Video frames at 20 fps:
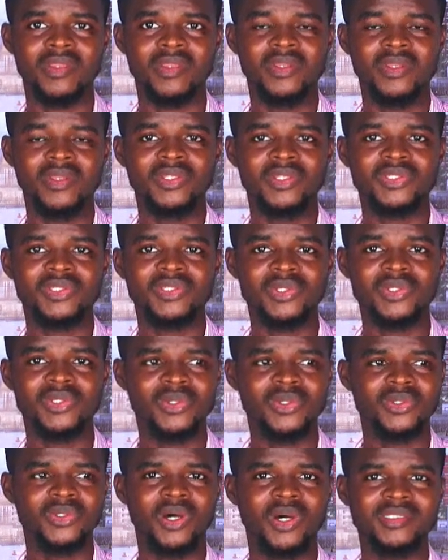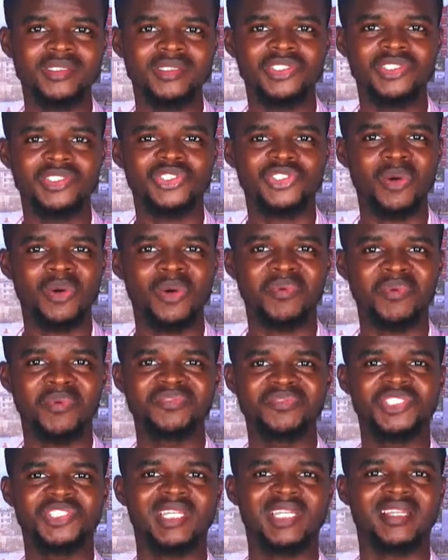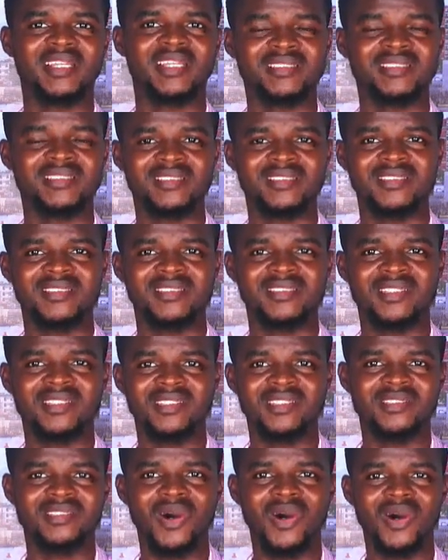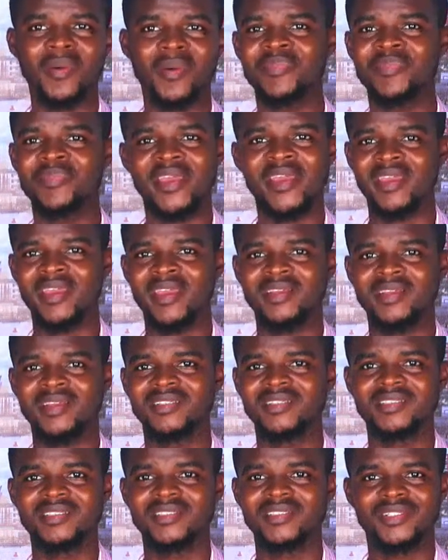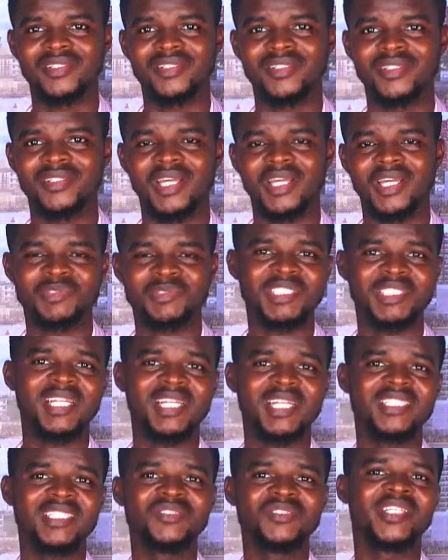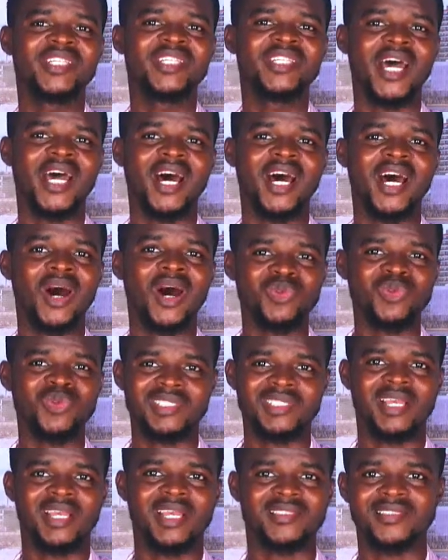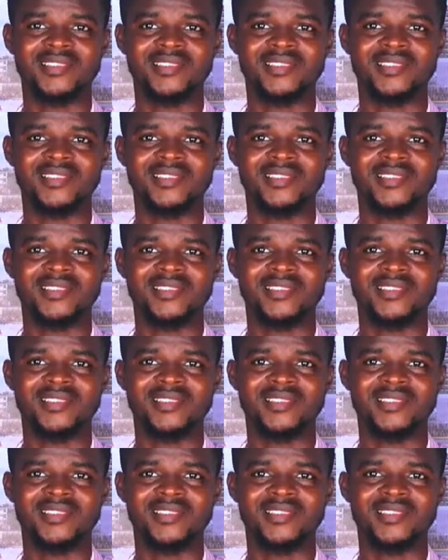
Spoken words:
So all these top officials up there, especially if they are Hausas